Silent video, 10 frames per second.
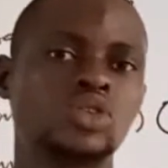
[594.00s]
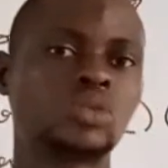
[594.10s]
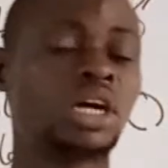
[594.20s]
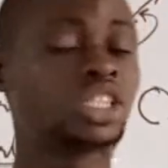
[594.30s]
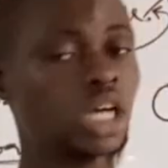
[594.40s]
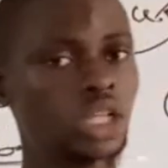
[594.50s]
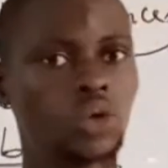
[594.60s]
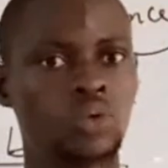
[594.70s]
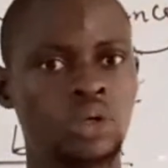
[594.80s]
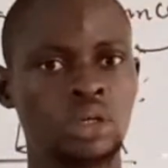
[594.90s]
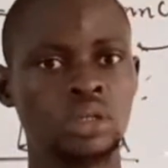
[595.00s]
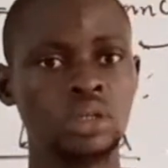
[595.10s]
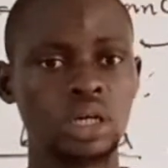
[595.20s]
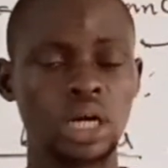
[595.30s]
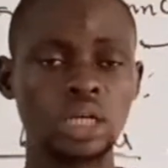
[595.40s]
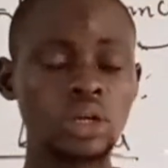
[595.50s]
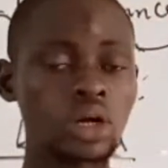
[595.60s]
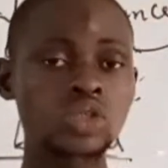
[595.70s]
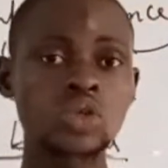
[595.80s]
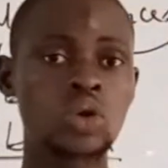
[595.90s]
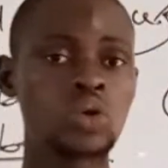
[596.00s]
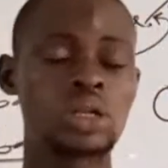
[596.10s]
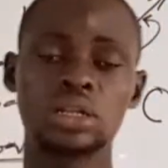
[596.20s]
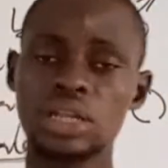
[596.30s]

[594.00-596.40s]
to my channel and also